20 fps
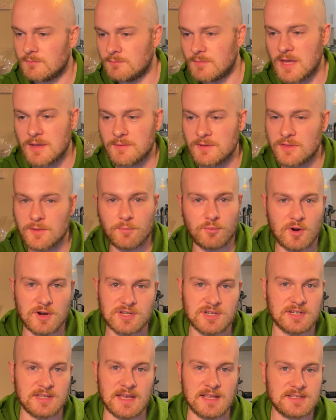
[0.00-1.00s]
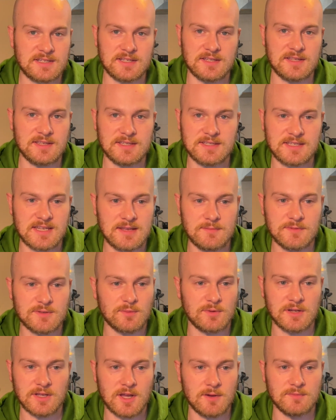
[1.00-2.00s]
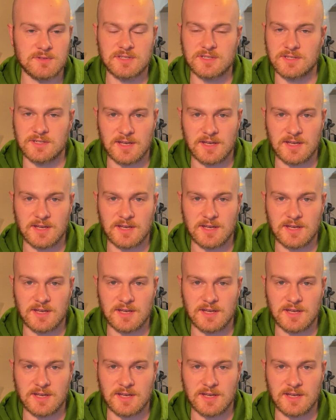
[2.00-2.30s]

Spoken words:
Maybe the pressure gets to these teams when it comes